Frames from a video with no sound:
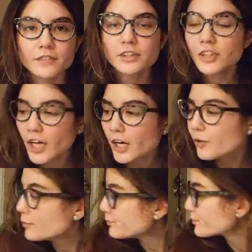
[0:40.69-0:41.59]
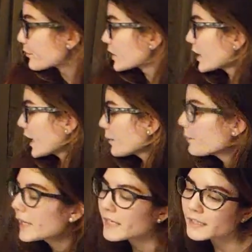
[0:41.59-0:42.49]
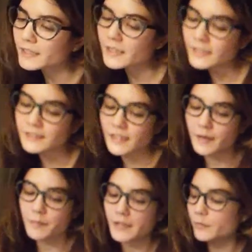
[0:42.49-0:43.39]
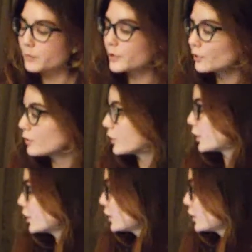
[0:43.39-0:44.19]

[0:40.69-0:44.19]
So I made a list on my computer.